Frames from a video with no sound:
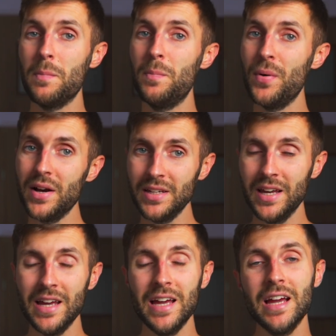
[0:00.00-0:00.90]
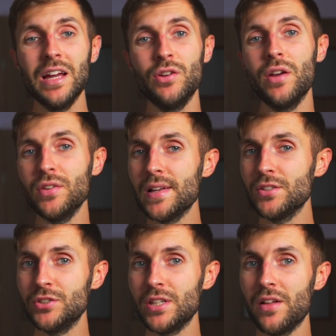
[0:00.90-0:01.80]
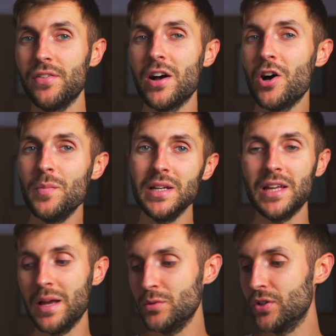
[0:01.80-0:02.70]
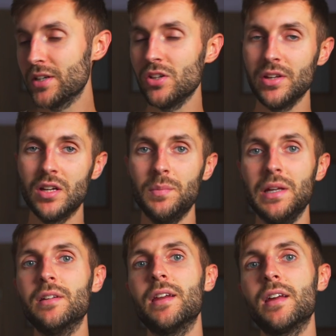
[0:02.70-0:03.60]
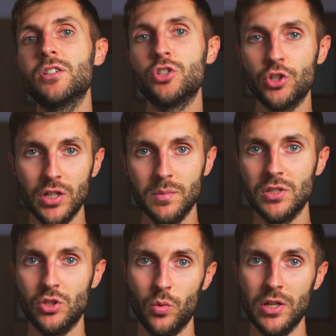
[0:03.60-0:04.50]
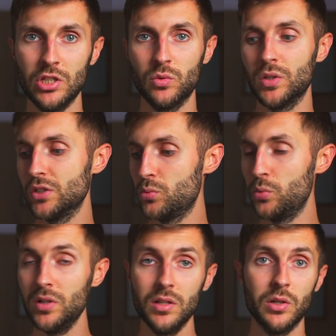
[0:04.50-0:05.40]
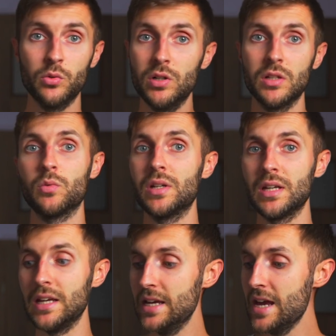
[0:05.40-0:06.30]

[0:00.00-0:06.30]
But you have to ask yourself how many times you're actually going to be in an extreme situation where it's really, really windy.